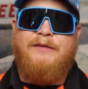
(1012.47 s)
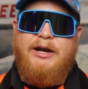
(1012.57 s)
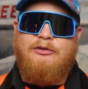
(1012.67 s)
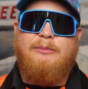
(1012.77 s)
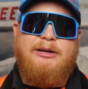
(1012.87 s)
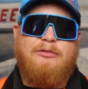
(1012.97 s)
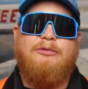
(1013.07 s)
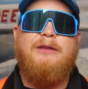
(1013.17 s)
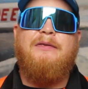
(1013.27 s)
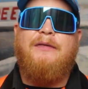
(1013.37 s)
they're going to be able
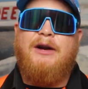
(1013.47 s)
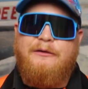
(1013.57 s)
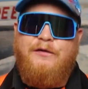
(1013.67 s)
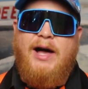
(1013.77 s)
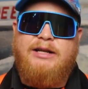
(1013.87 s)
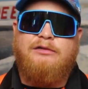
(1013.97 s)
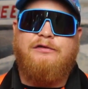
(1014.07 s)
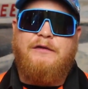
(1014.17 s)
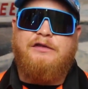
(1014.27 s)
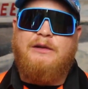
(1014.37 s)
to run their
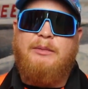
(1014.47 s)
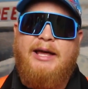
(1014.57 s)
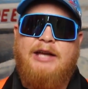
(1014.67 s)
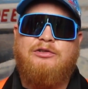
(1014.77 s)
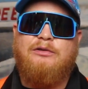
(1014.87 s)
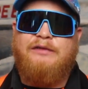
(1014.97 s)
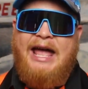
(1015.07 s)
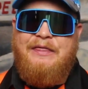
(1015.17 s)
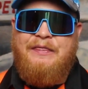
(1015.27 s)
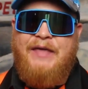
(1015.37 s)
finals for the Summer
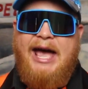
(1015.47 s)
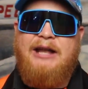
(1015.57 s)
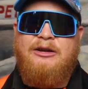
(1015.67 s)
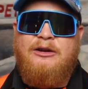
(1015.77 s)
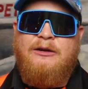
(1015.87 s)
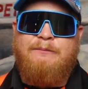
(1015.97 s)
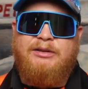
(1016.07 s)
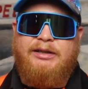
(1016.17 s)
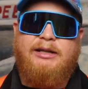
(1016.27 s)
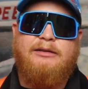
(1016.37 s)
Nationals at that
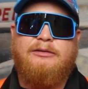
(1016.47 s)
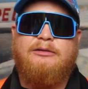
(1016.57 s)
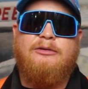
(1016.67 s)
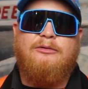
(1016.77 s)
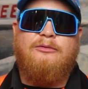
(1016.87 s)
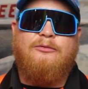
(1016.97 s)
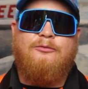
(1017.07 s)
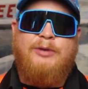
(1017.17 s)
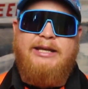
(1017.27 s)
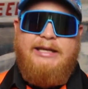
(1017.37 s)
particular
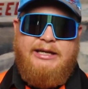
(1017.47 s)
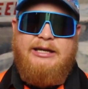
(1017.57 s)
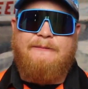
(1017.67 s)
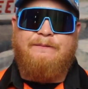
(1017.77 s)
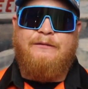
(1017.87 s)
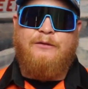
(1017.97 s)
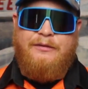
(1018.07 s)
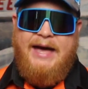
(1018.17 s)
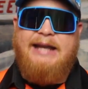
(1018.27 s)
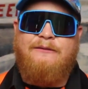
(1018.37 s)
weekend
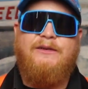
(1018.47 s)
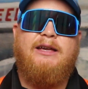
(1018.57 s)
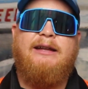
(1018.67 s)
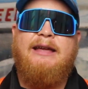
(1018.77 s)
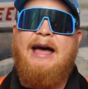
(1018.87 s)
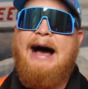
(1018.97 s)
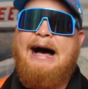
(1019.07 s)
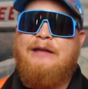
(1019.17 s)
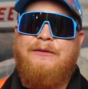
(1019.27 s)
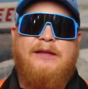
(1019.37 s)
for that event.
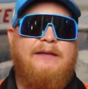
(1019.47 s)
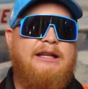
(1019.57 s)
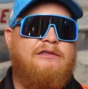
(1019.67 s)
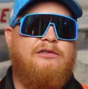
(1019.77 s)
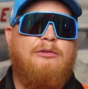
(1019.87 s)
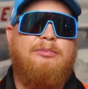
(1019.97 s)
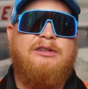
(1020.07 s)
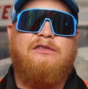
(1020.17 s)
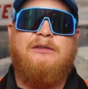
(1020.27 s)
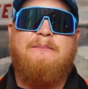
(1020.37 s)
I think that is going to
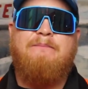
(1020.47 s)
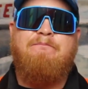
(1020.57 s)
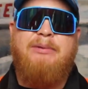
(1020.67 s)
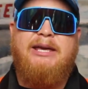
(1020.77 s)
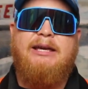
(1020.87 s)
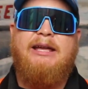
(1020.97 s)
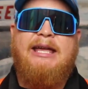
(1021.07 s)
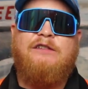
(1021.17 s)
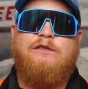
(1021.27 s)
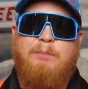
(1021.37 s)
bring some
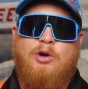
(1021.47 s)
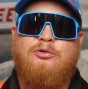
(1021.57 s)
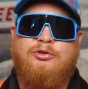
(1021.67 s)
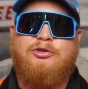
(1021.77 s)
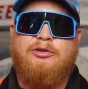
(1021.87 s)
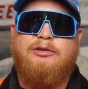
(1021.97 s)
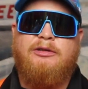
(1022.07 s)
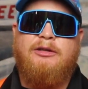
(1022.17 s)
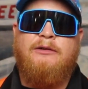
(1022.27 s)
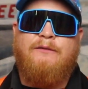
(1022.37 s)
big
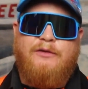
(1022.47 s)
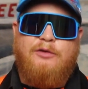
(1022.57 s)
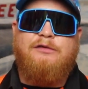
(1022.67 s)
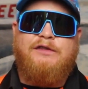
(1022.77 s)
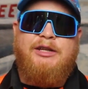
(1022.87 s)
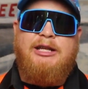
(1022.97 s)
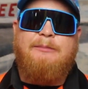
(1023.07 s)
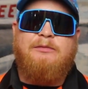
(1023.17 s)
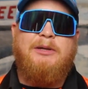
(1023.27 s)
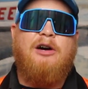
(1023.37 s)
exposure for those
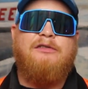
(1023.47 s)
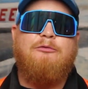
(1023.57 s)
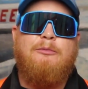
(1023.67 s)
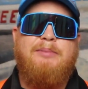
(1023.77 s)
teams because it